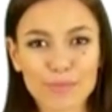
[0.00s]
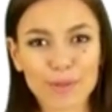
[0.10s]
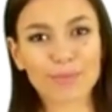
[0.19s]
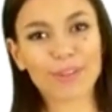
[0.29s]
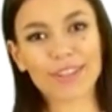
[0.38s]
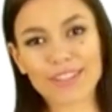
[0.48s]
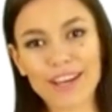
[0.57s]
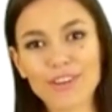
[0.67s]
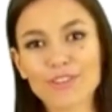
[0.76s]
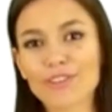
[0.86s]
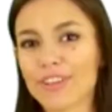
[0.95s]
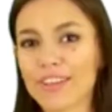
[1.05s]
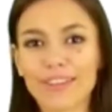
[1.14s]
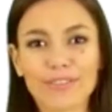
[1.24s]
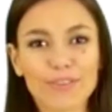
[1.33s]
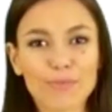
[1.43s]
Treating Peyronie's
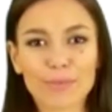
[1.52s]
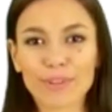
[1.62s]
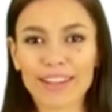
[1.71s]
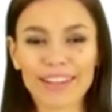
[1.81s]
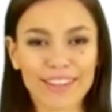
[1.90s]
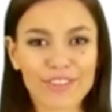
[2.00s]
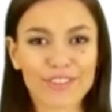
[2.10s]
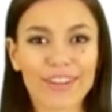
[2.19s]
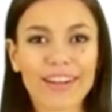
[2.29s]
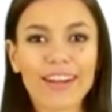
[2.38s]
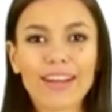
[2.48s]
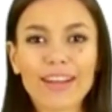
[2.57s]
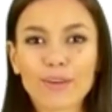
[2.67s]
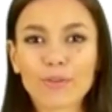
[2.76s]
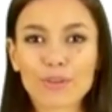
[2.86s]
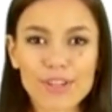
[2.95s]
disease, a connective tissue
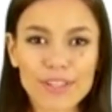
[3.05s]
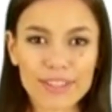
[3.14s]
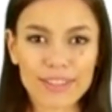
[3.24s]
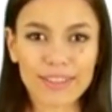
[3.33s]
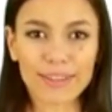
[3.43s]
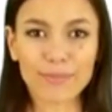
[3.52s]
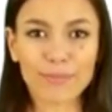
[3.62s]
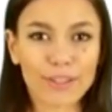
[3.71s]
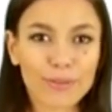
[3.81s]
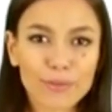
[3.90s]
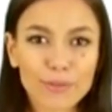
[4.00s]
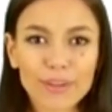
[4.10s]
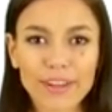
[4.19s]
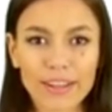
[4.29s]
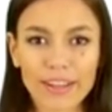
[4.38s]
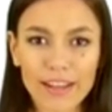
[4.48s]
disease in men.
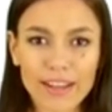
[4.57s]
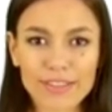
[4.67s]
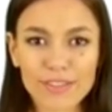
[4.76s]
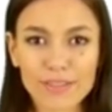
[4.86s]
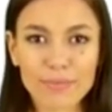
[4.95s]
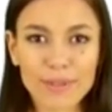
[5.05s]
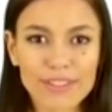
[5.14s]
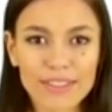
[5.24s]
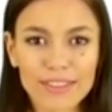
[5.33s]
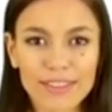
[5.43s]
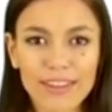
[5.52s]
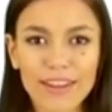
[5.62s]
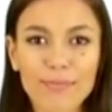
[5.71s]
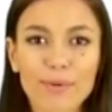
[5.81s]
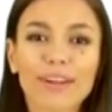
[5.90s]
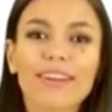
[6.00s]
Acetyl-L-Carnitine
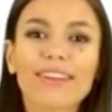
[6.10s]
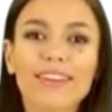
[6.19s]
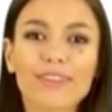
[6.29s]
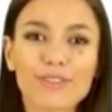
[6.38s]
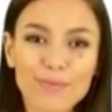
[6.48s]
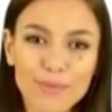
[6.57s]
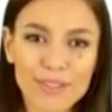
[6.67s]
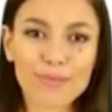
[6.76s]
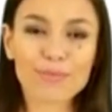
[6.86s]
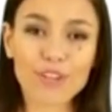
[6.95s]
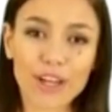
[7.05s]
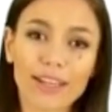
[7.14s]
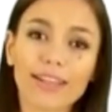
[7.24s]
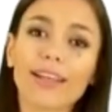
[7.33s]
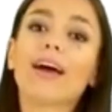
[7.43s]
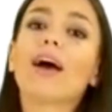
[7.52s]
seems to be more effective than a
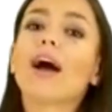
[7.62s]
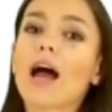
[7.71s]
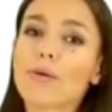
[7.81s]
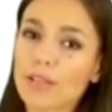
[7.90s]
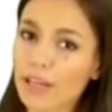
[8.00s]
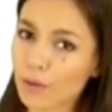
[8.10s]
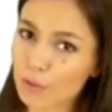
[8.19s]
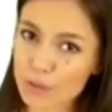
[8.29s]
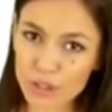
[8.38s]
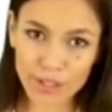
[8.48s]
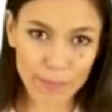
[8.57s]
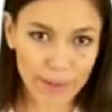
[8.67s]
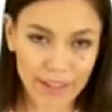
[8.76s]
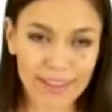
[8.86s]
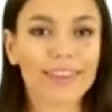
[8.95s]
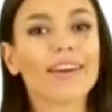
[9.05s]
drug called tamoxifen for
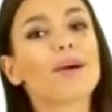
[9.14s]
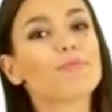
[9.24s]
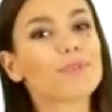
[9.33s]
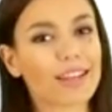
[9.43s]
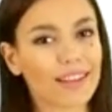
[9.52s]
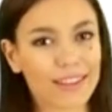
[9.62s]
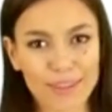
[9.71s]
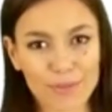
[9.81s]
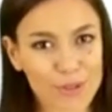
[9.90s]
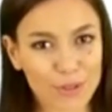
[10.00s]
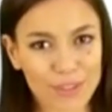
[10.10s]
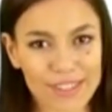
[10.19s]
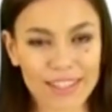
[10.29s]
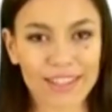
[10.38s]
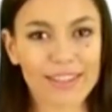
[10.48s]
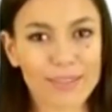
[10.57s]
reducing pain and
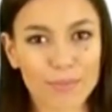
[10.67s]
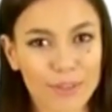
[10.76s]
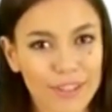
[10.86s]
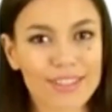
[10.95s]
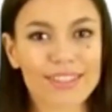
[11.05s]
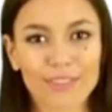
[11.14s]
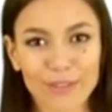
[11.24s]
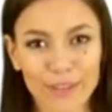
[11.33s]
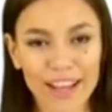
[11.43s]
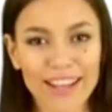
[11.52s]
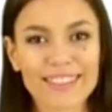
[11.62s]
slowing worsening of the condition.